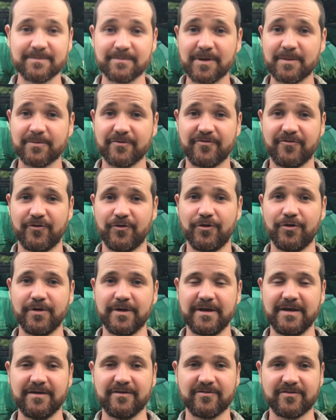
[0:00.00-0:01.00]
Step number
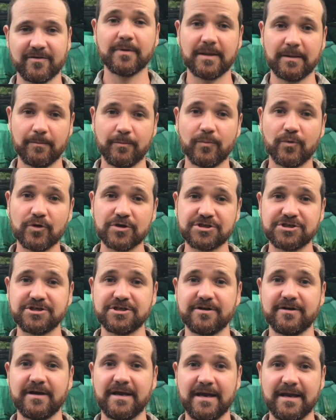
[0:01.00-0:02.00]
four is
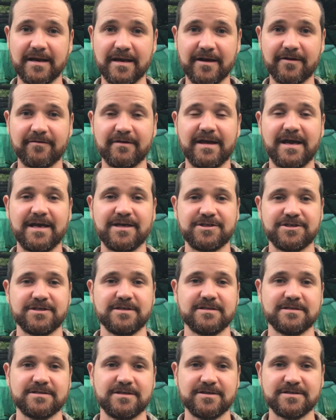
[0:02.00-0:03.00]
moisture and irrigation.
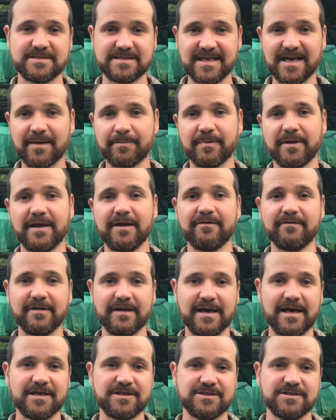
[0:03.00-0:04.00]
So set up
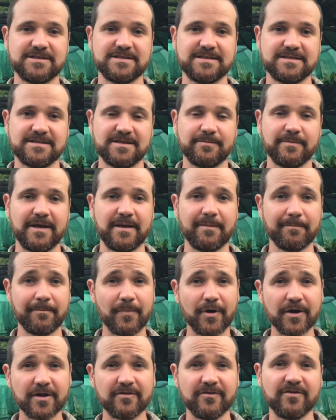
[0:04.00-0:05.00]
irrigation system and
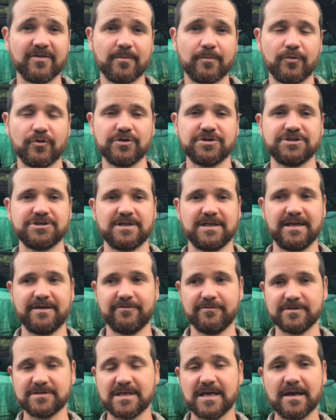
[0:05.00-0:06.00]
monitor the moisture
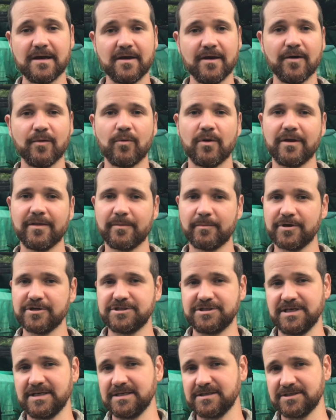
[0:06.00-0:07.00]
levels. One of the
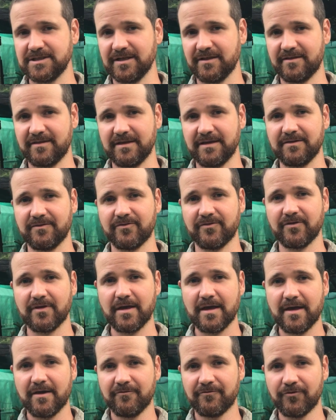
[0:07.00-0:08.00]
most challenging things
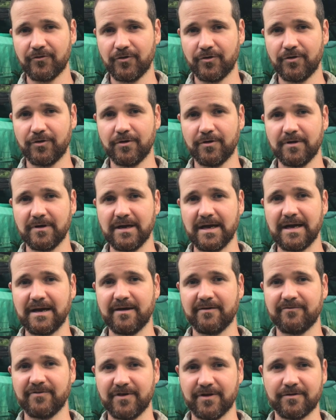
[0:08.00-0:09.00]
for
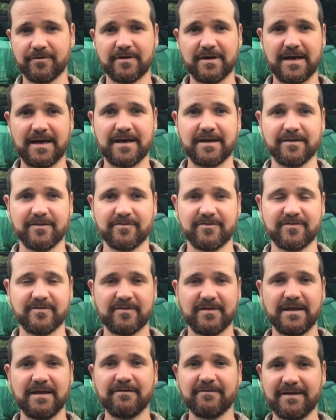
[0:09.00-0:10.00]
vertical
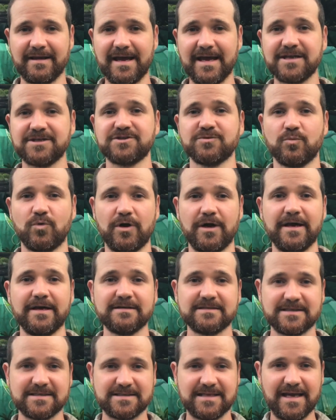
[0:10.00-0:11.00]
gardens irrigation
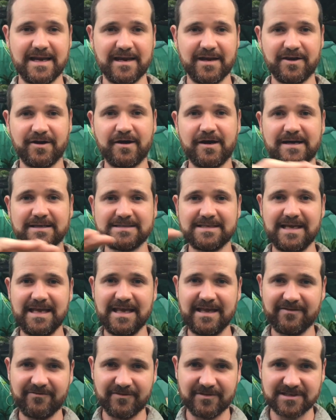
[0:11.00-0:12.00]
wise is getting a nice
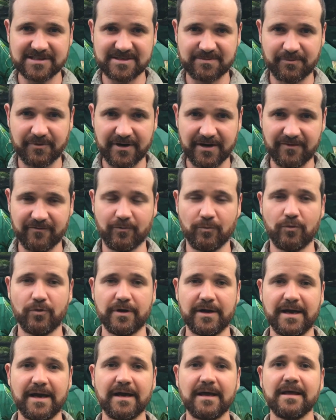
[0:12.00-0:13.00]
even spread of
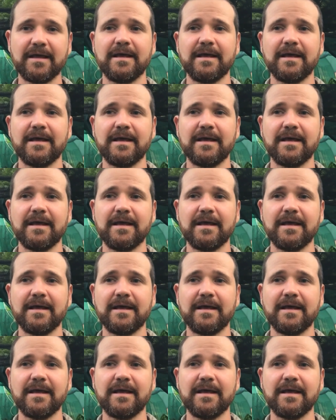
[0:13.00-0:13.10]
water